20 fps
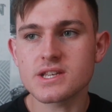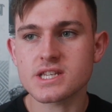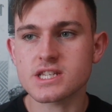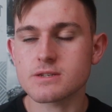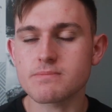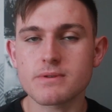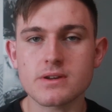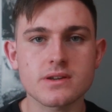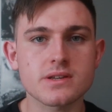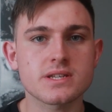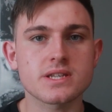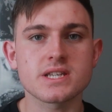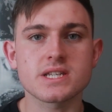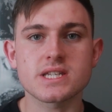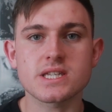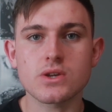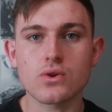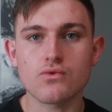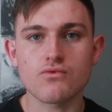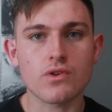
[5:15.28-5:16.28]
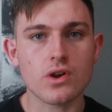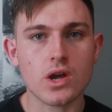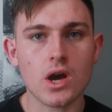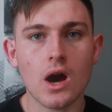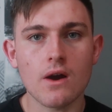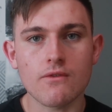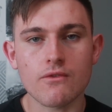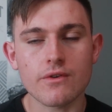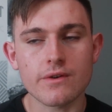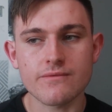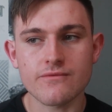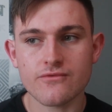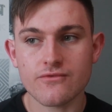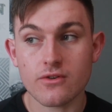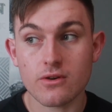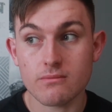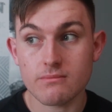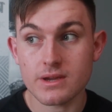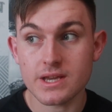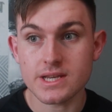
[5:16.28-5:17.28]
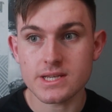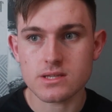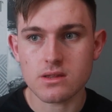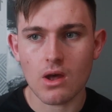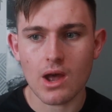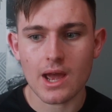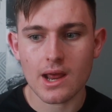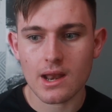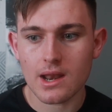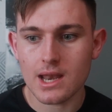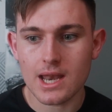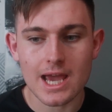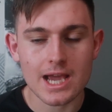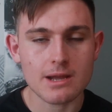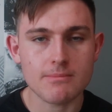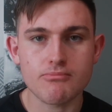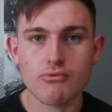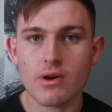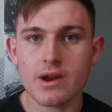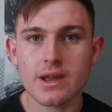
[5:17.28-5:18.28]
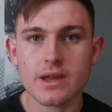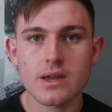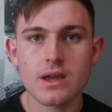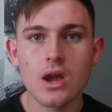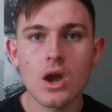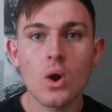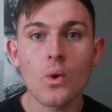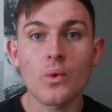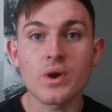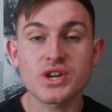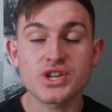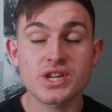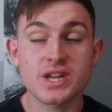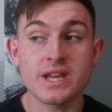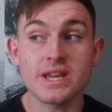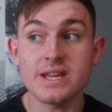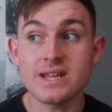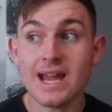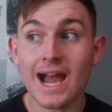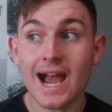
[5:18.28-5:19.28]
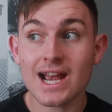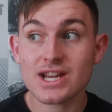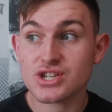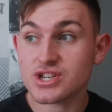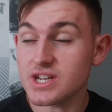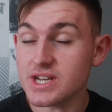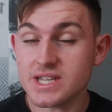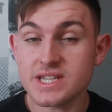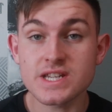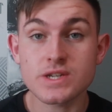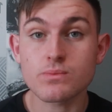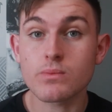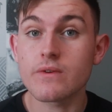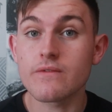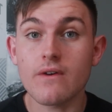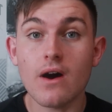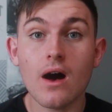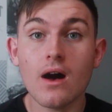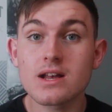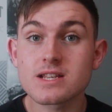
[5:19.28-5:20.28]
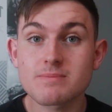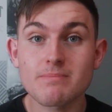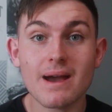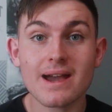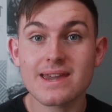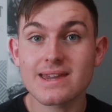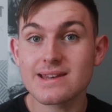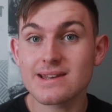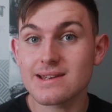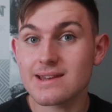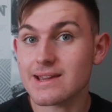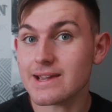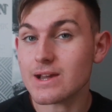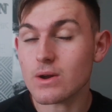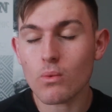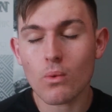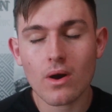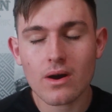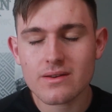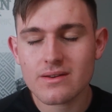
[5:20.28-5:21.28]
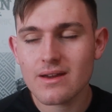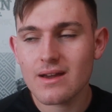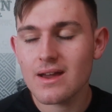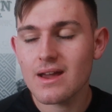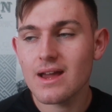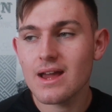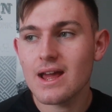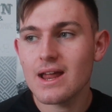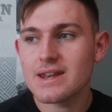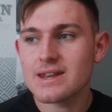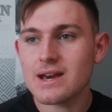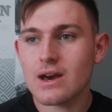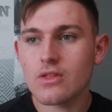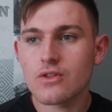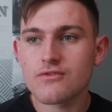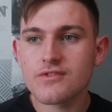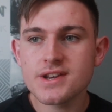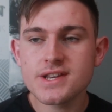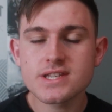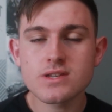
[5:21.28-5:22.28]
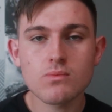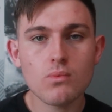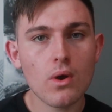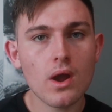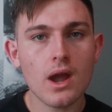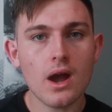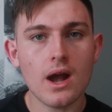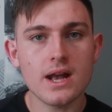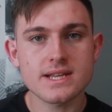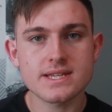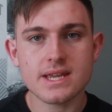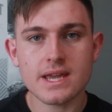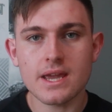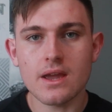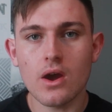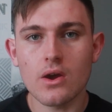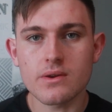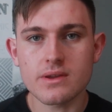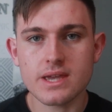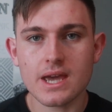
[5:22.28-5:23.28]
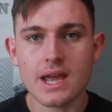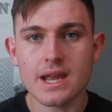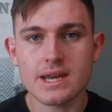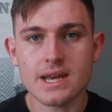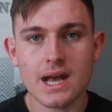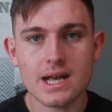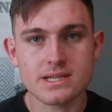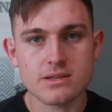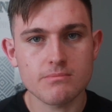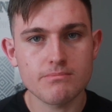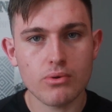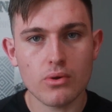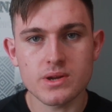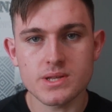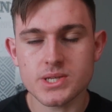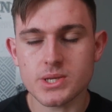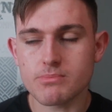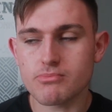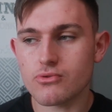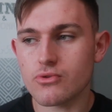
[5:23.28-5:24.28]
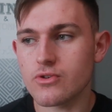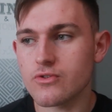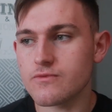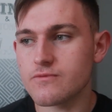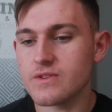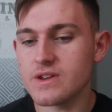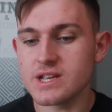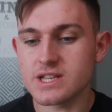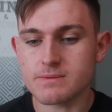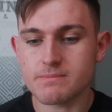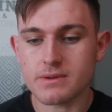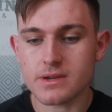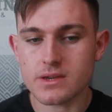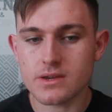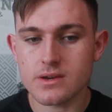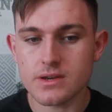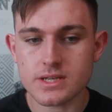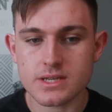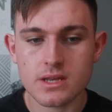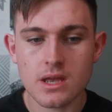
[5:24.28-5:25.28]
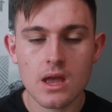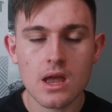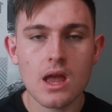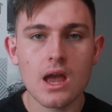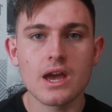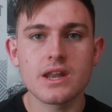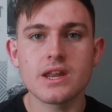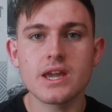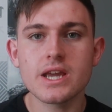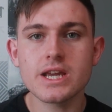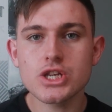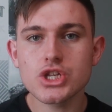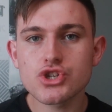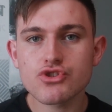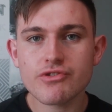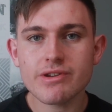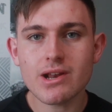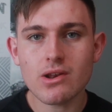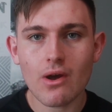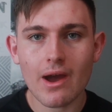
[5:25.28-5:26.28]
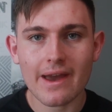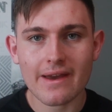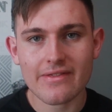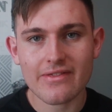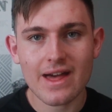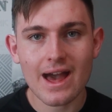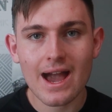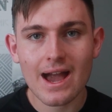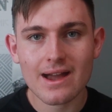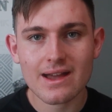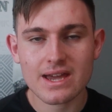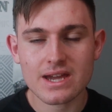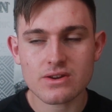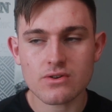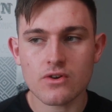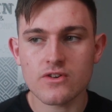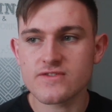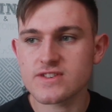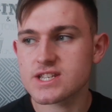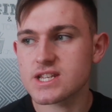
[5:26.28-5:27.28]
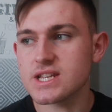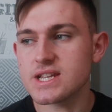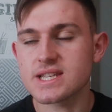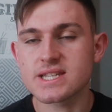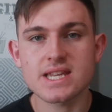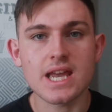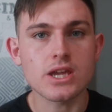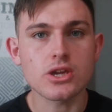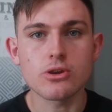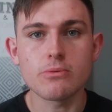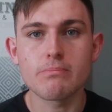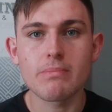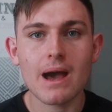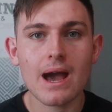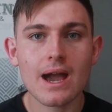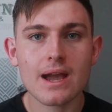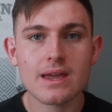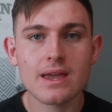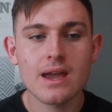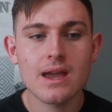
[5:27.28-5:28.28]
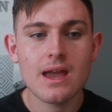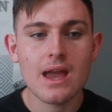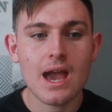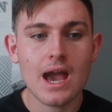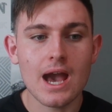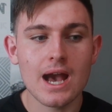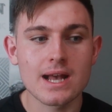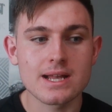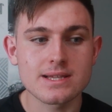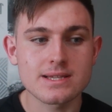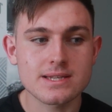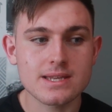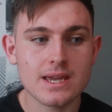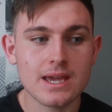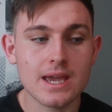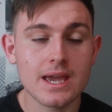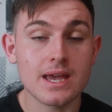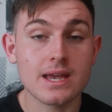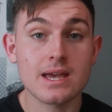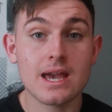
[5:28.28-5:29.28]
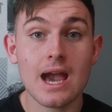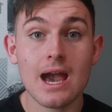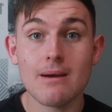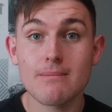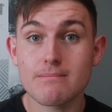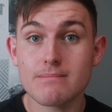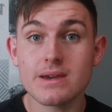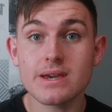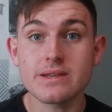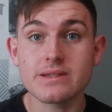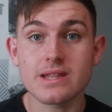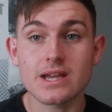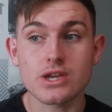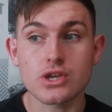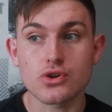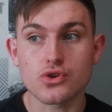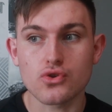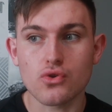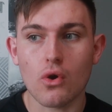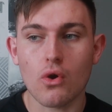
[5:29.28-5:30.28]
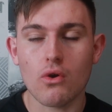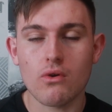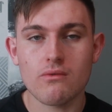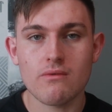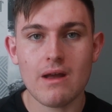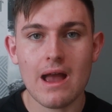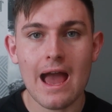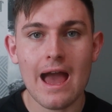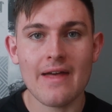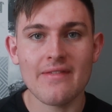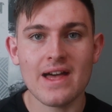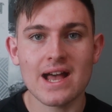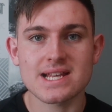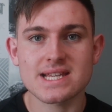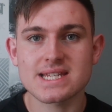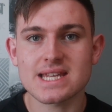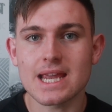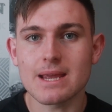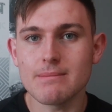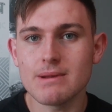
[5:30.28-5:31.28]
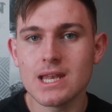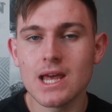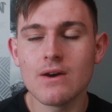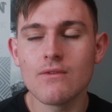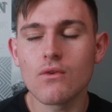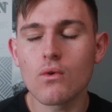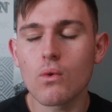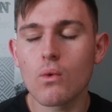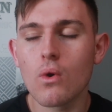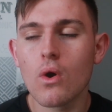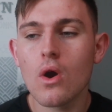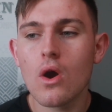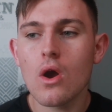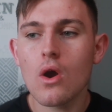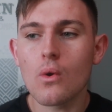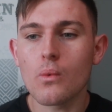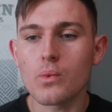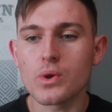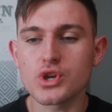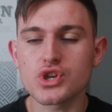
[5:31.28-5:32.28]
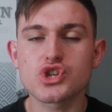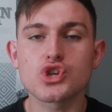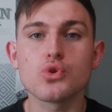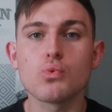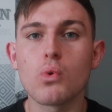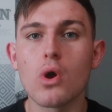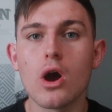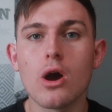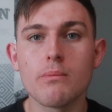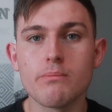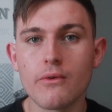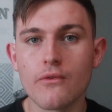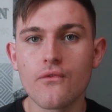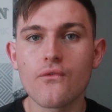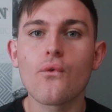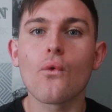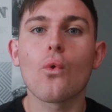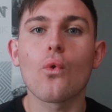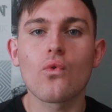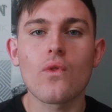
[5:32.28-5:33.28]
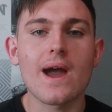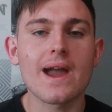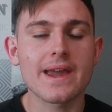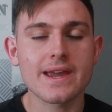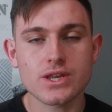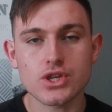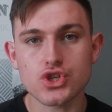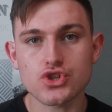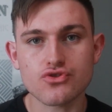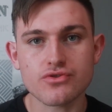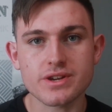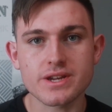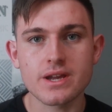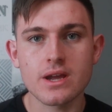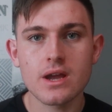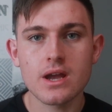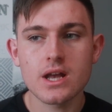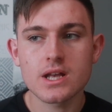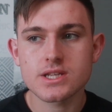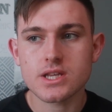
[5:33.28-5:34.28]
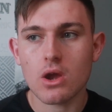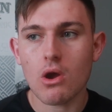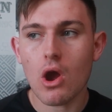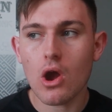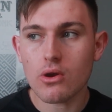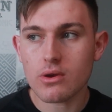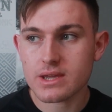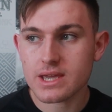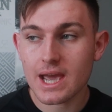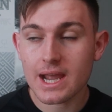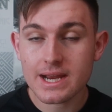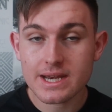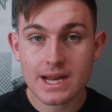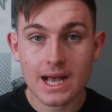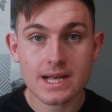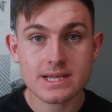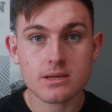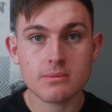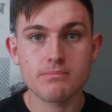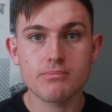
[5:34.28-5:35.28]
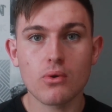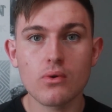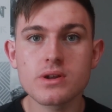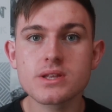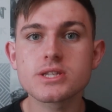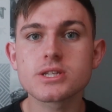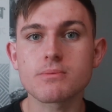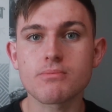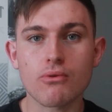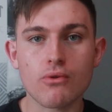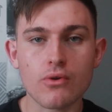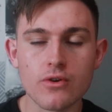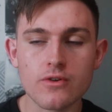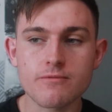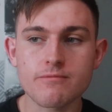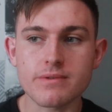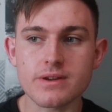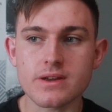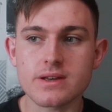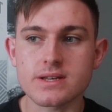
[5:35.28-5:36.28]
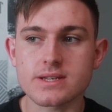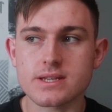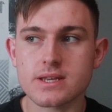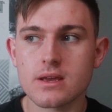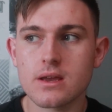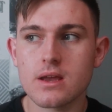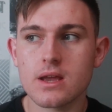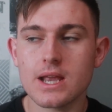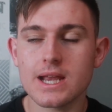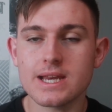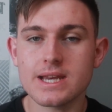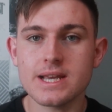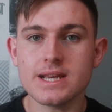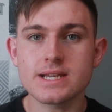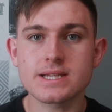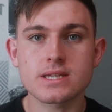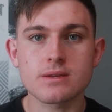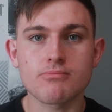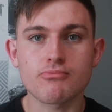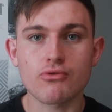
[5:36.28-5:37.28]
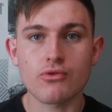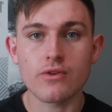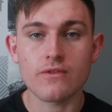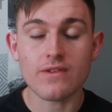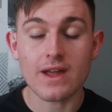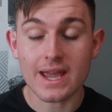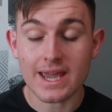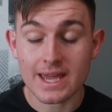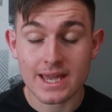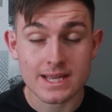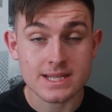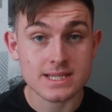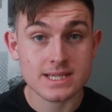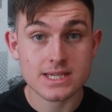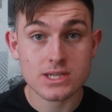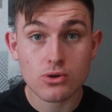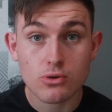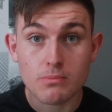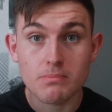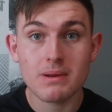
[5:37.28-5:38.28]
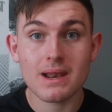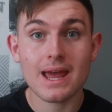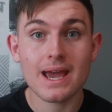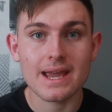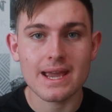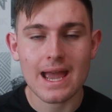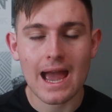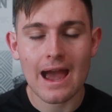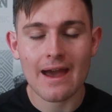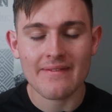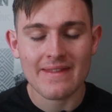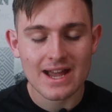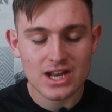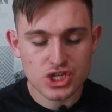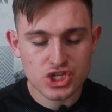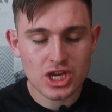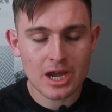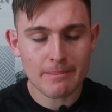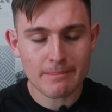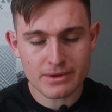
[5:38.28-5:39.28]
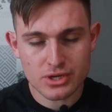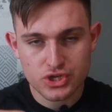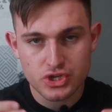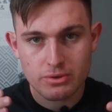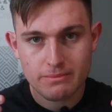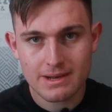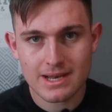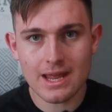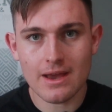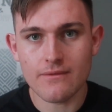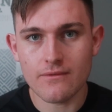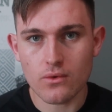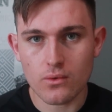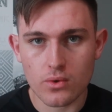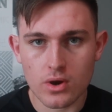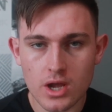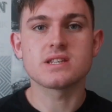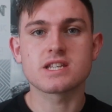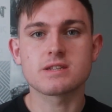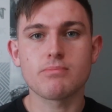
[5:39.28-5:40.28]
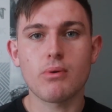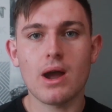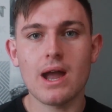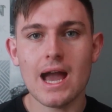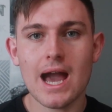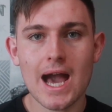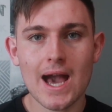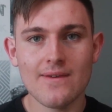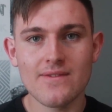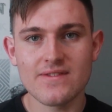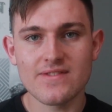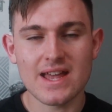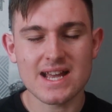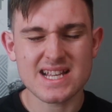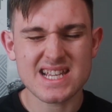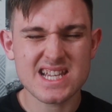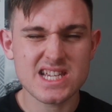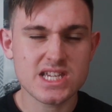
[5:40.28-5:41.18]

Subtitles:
This is because he's still recovering from his like leg break, which he actually did with us back in League One. Now, the reason why I say O'Kane has a point to prove is because an injury like that can obviously set you back, and it can mean that you're not at that same level which you were before that injury. So O'Kane has a point to prove because he needs to prove that he can still play at that championship level despite having that